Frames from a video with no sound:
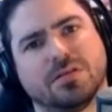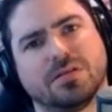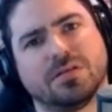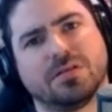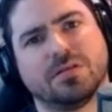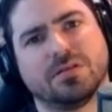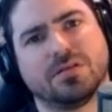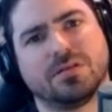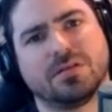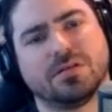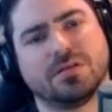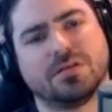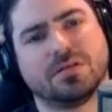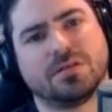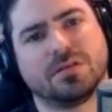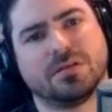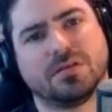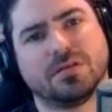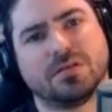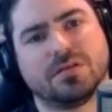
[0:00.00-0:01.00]

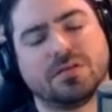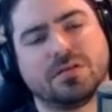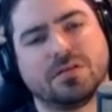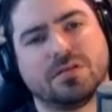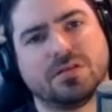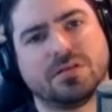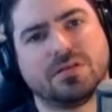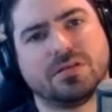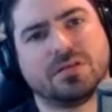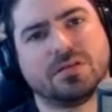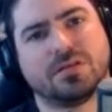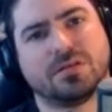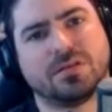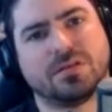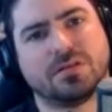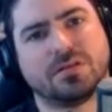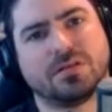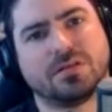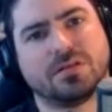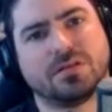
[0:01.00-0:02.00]

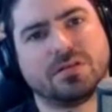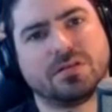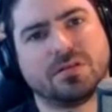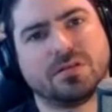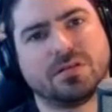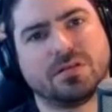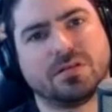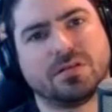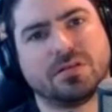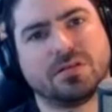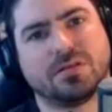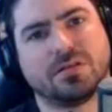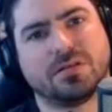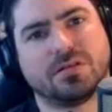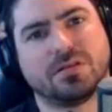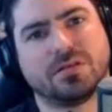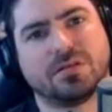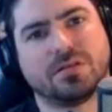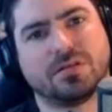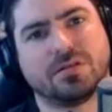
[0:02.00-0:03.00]

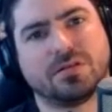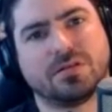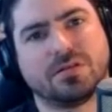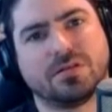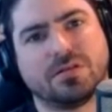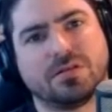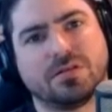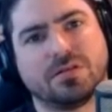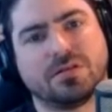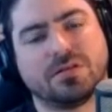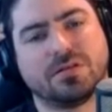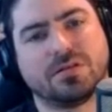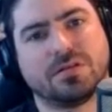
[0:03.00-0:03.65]
No words are spoken by the person on screen.